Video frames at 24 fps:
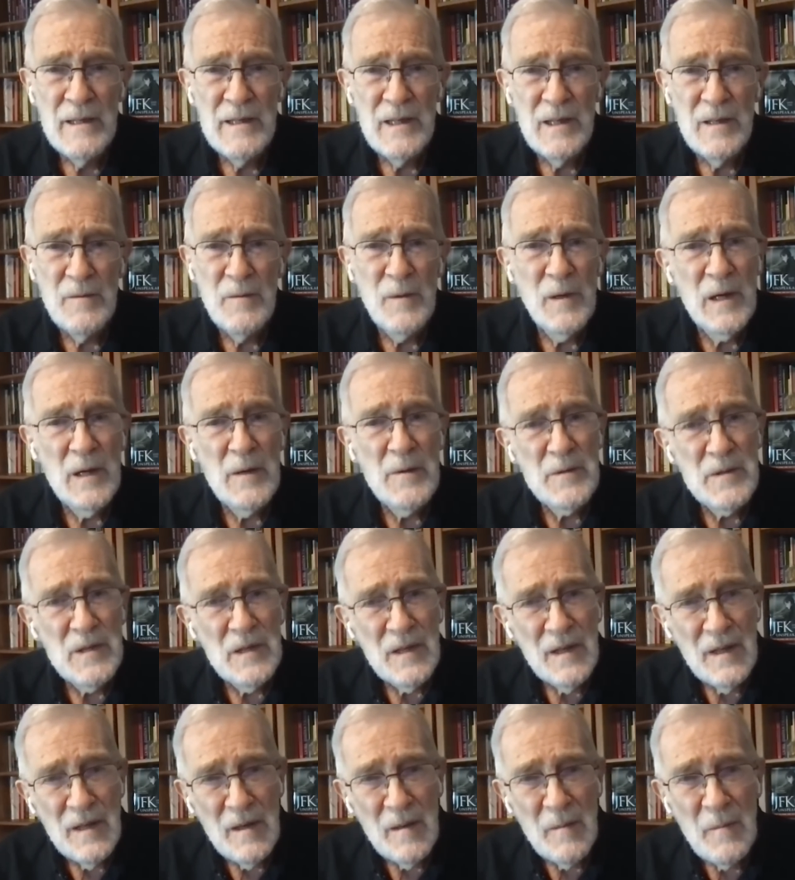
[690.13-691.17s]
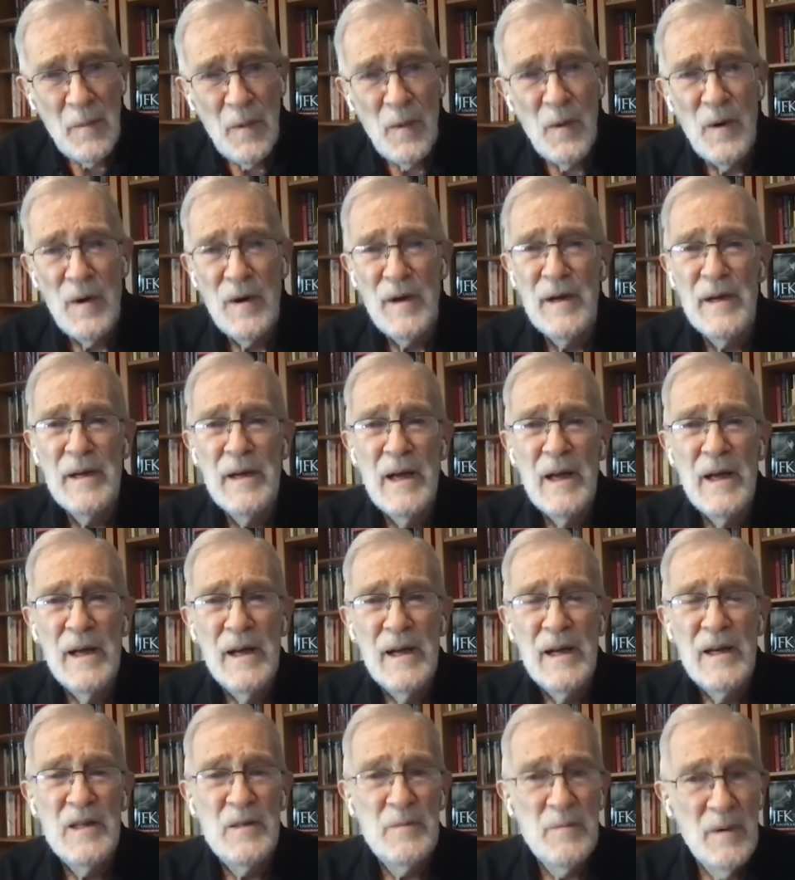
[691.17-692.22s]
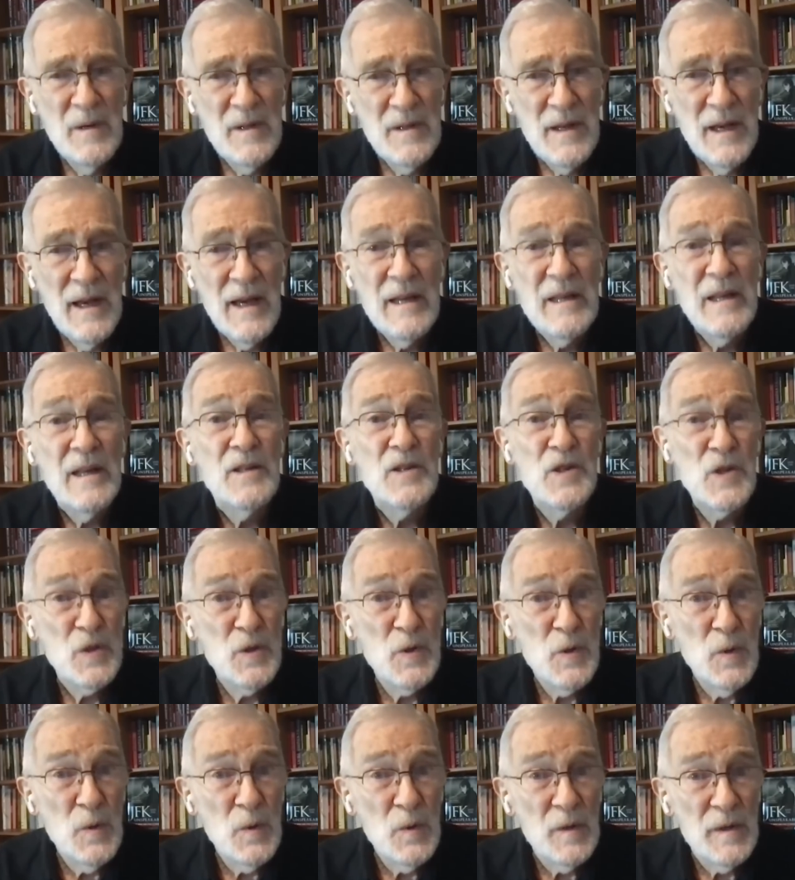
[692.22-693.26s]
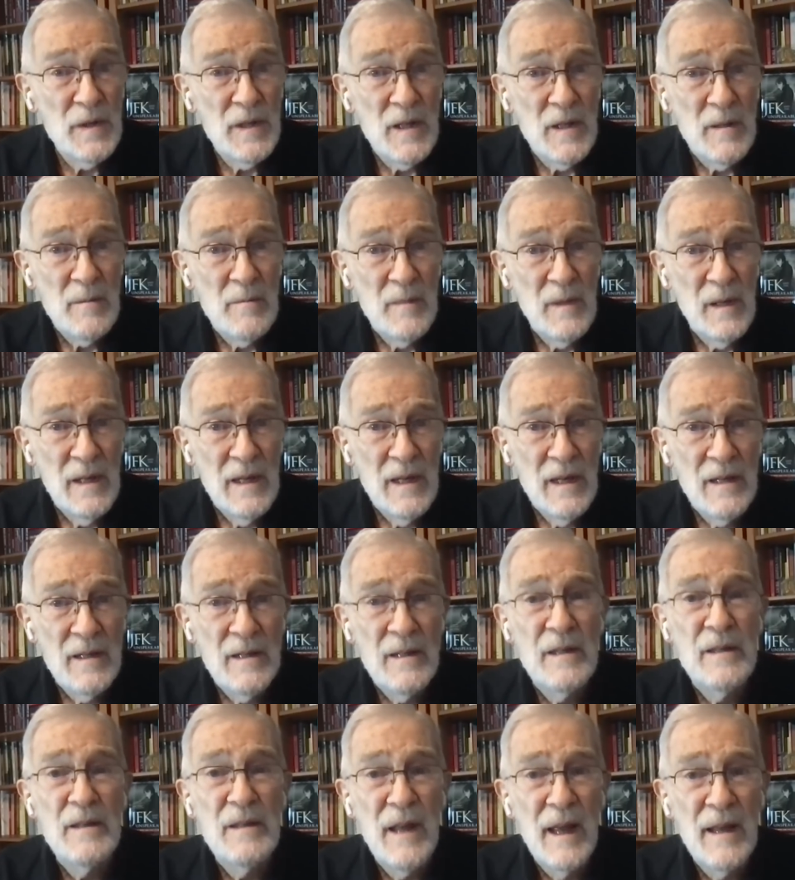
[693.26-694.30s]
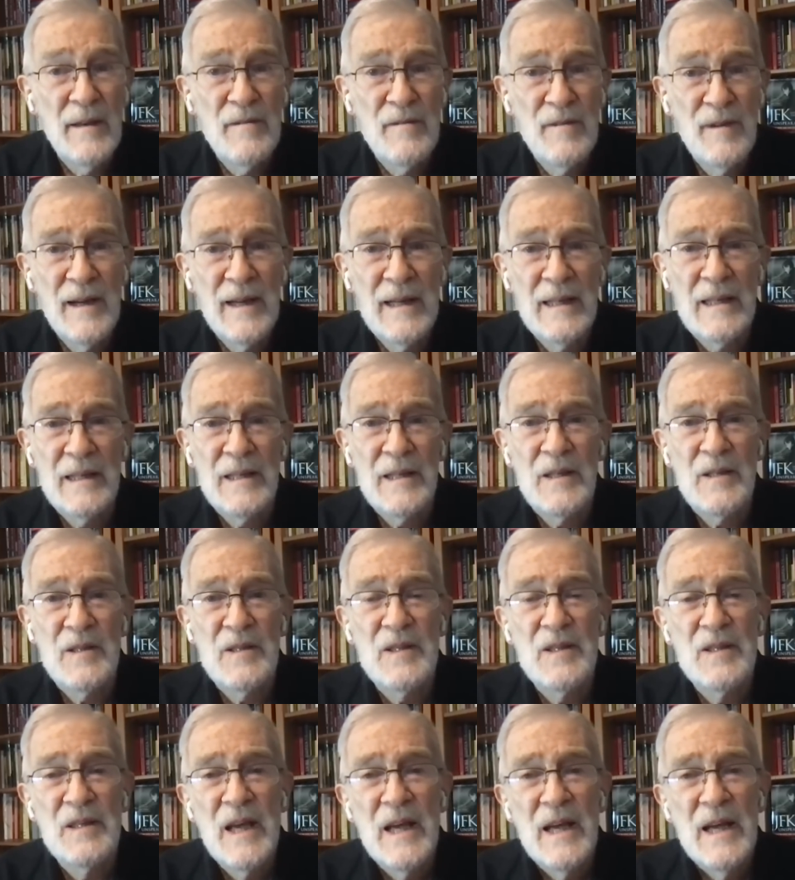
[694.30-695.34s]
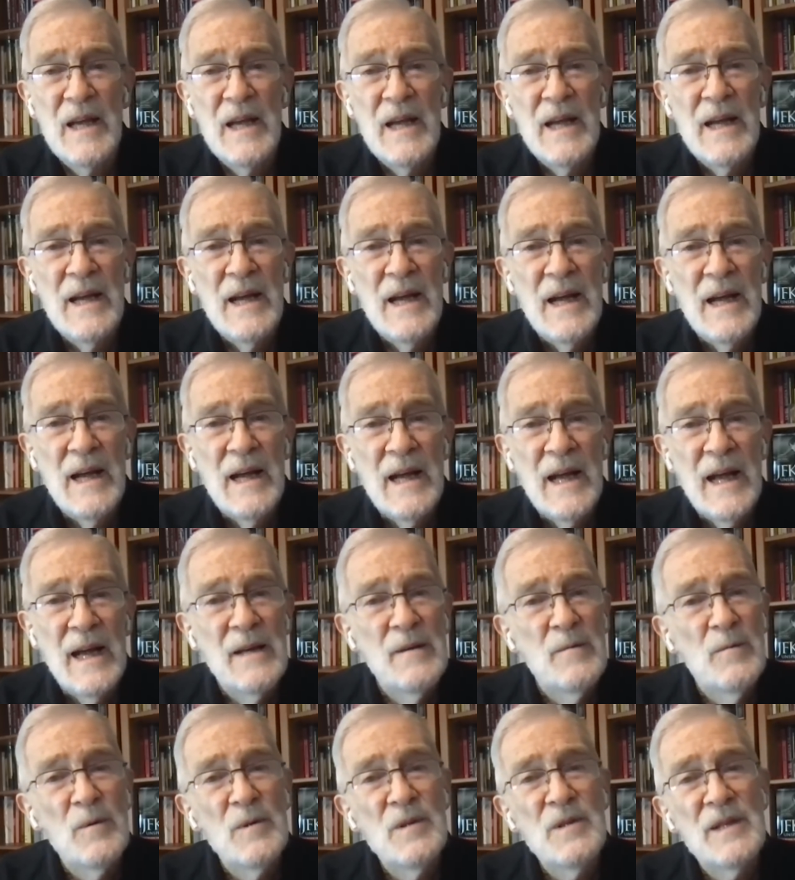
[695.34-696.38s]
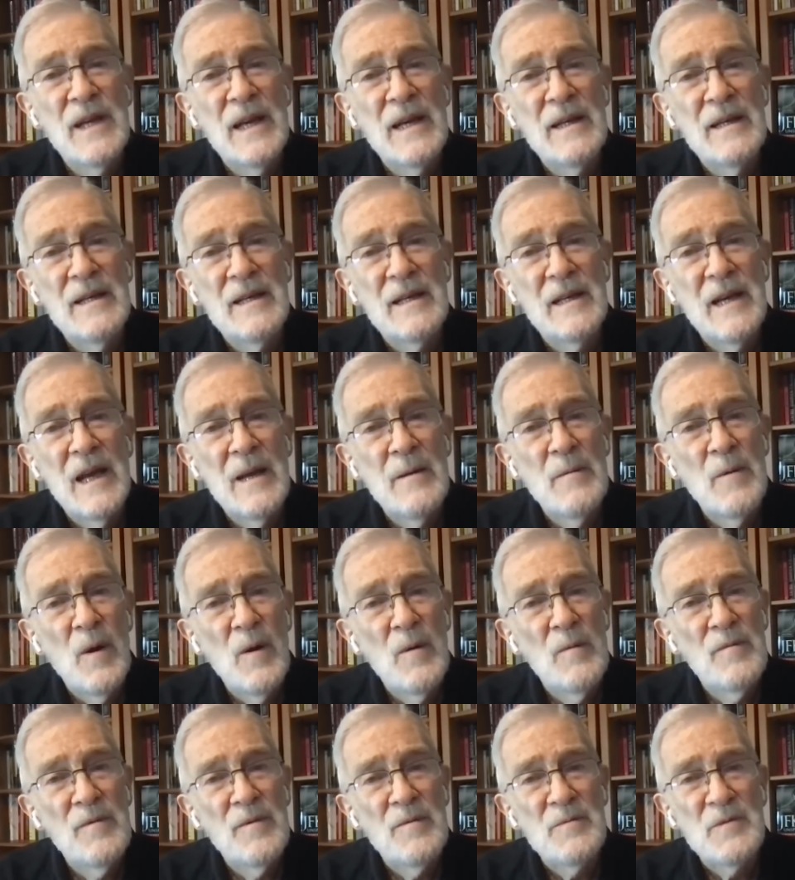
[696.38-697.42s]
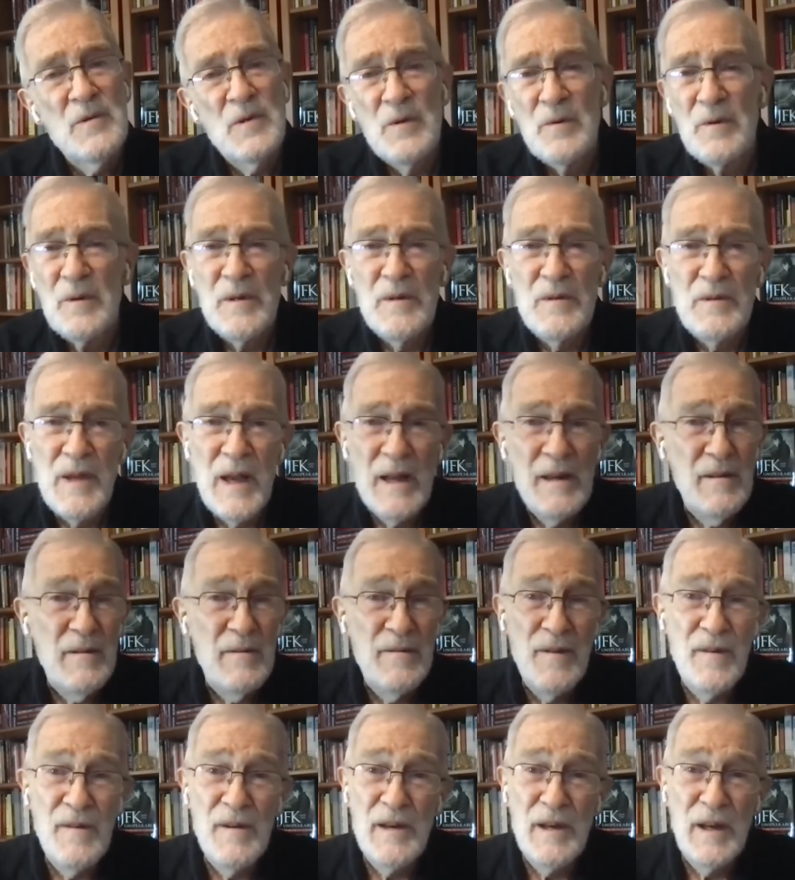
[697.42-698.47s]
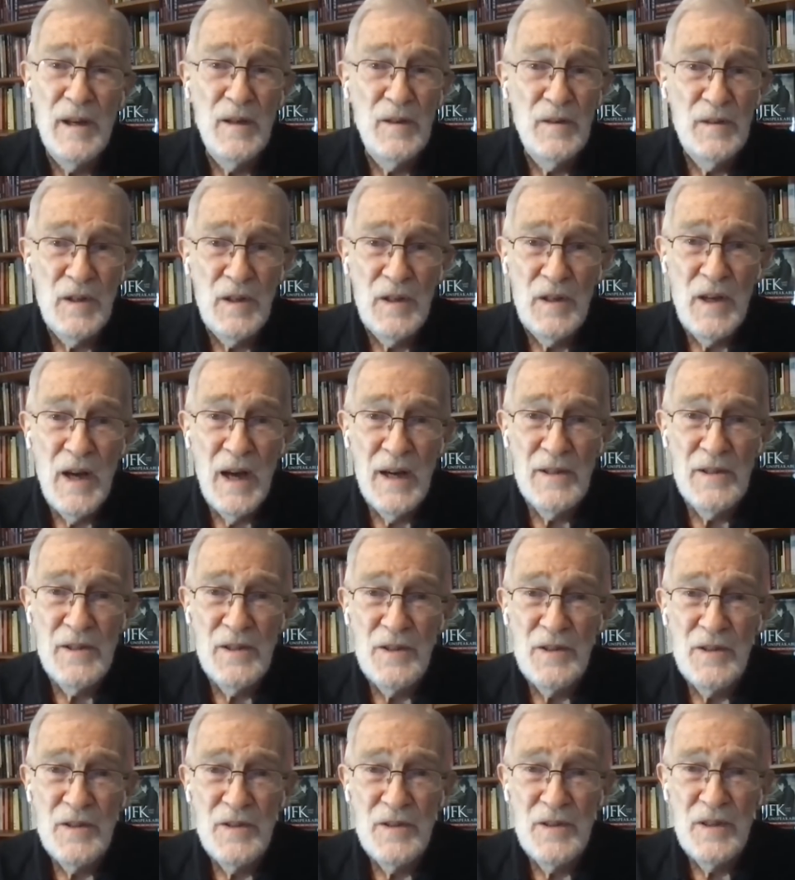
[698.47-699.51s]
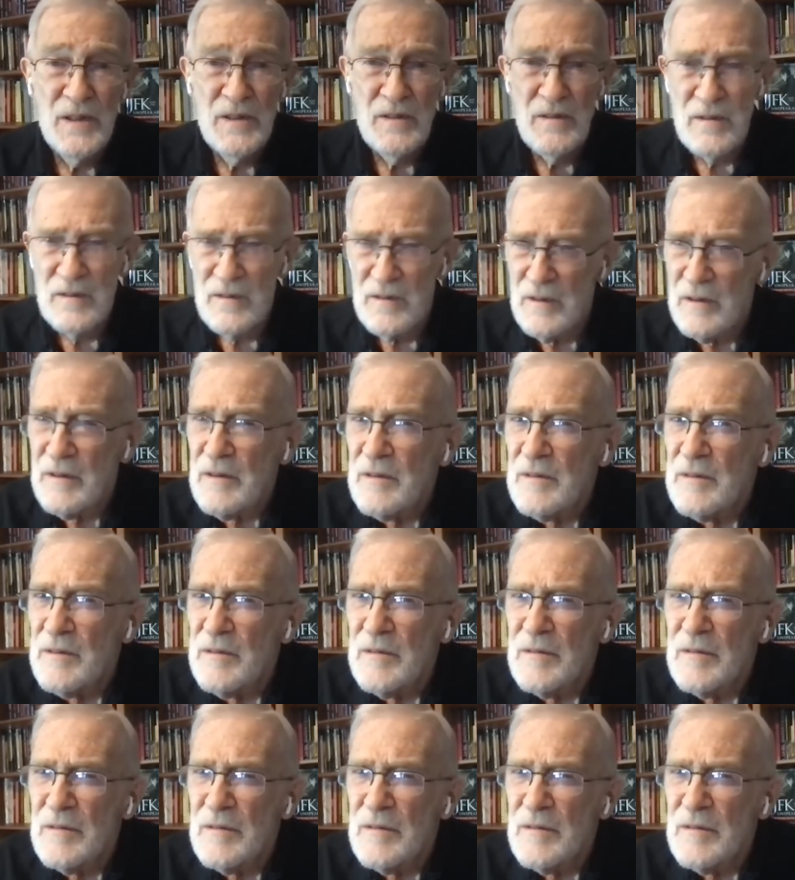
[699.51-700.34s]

He said when he was a little boy, his mother had schooled him in nonviolence. And one day he came home from school, he had a very guilty conscience, and